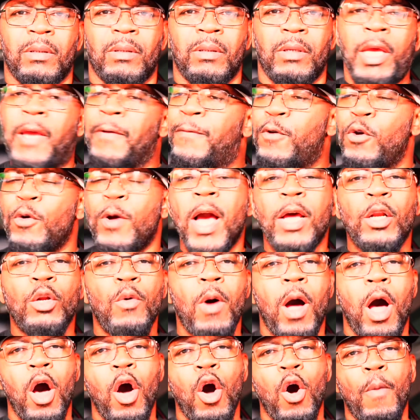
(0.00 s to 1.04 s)
If you got on
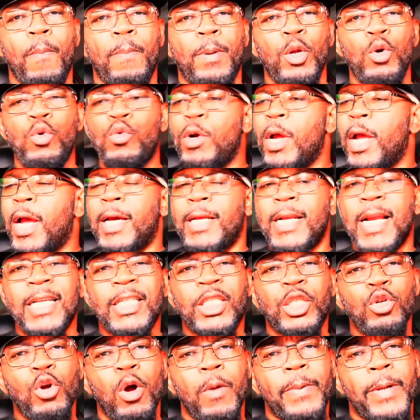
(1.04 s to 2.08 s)
all blue and I
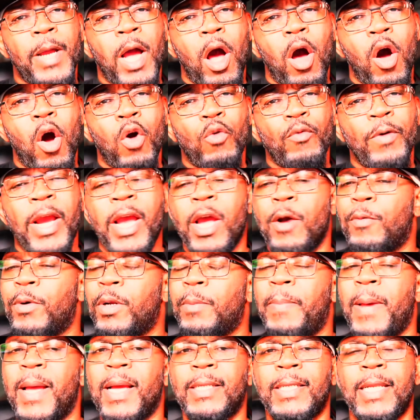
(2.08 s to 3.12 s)
show up in all red with a
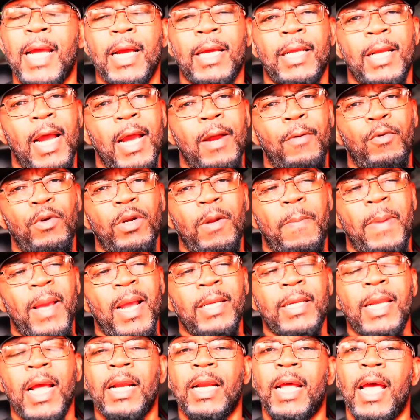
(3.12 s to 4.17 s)
bandana with a
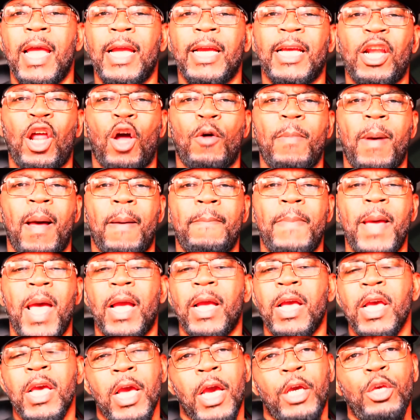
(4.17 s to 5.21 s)
bandana hanging out my back
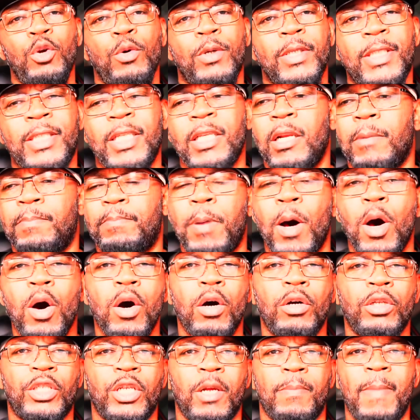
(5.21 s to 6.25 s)
and you can see the
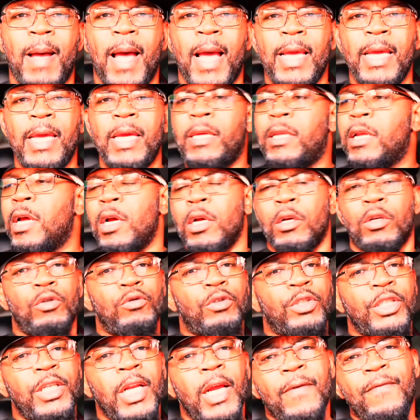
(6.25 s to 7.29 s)
bulge of my heat
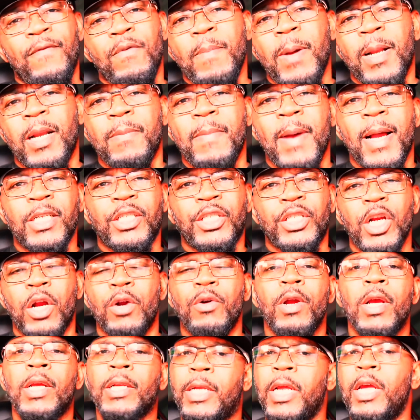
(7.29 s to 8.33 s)
sticking from under my
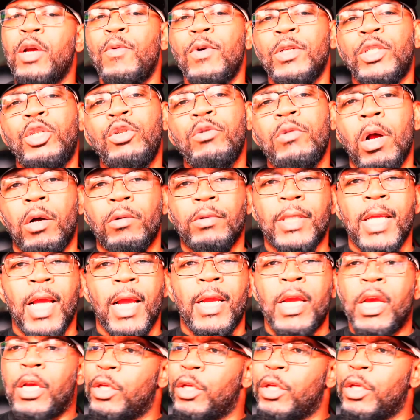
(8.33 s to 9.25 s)
shirt, then what you gonna think?